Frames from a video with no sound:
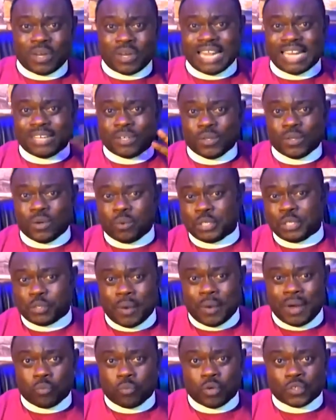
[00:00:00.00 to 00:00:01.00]
I don't know which
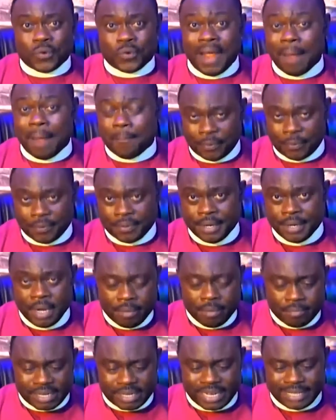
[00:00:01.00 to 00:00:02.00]
one want to happen,
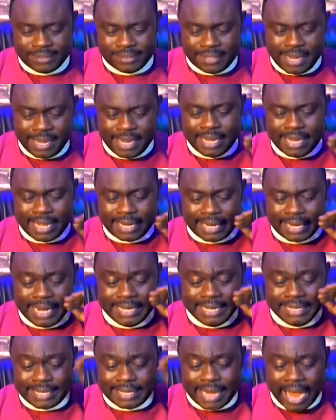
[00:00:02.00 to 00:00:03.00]
but I see like a
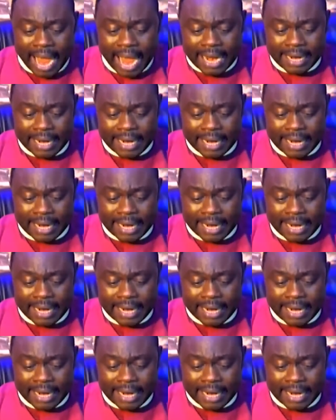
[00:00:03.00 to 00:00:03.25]
dark